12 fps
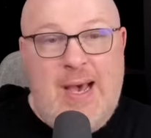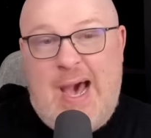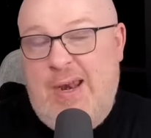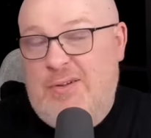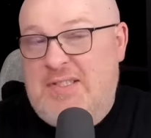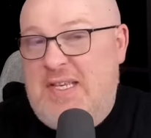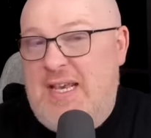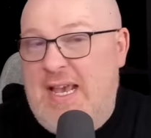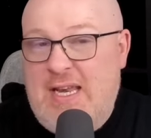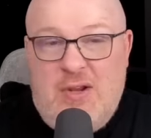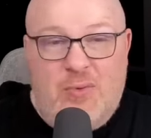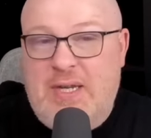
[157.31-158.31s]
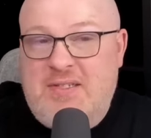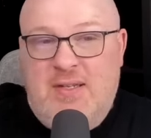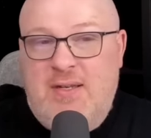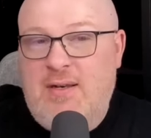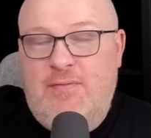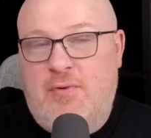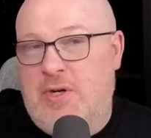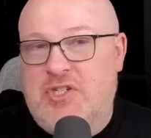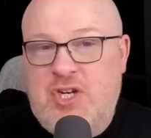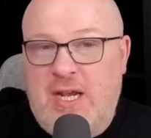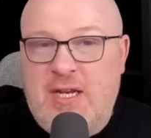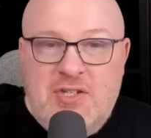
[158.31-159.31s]
I don't see any reason for a
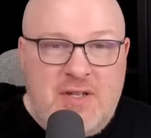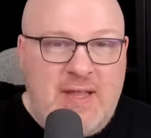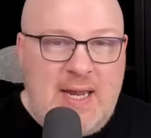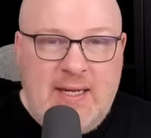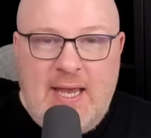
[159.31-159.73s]
change in that